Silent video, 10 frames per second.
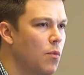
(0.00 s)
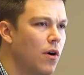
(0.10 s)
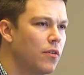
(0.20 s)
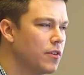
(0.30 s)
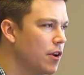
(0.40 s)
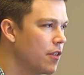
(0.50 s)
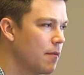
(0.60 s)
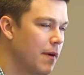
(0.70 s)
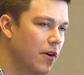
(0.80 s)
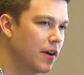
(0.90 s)
well, you know,
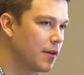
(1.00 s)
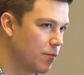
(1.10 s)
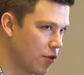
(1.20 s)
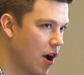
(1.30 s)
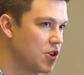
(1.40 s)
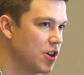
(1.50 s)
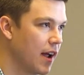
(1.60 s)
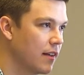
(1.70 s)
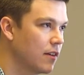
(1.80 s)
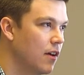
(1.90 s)
the American
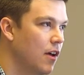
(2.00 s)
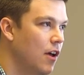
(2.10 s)
project